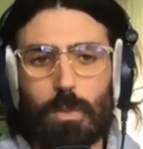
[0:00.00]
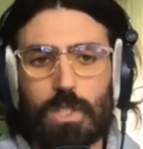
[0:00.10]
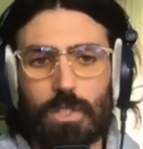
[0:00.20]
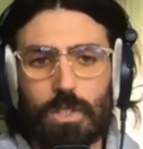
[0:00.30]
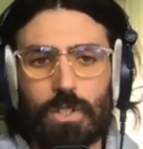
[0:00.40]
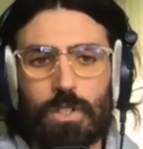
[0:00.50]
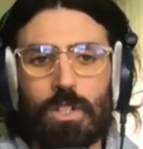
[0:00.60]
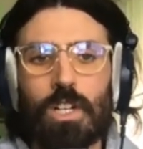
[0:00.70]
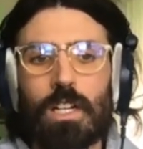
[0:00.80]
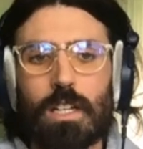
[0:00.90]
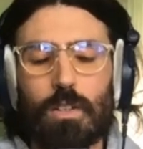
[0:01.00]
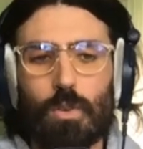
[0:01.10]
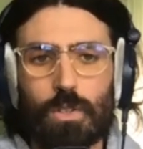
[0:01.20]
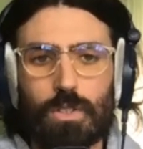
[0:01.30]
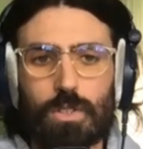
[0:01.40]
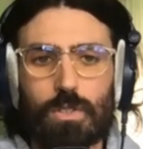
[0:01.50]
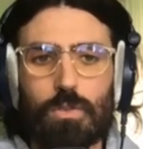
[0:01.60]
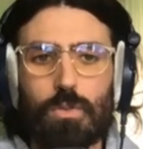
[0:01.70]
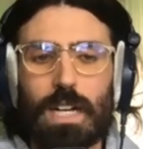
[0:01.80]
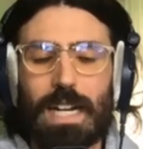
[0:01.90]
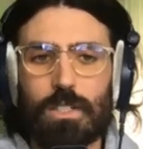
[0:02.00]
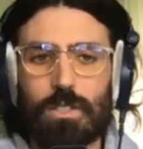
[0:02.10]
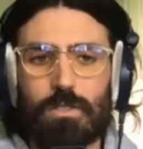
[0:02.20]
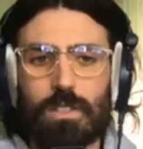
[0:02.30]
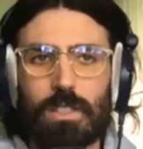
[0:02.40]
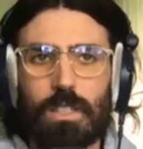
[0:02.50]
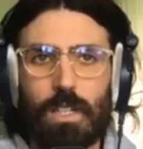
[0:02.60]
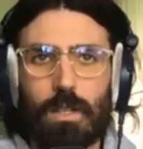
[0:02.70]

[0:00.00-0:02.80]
mature in order to actually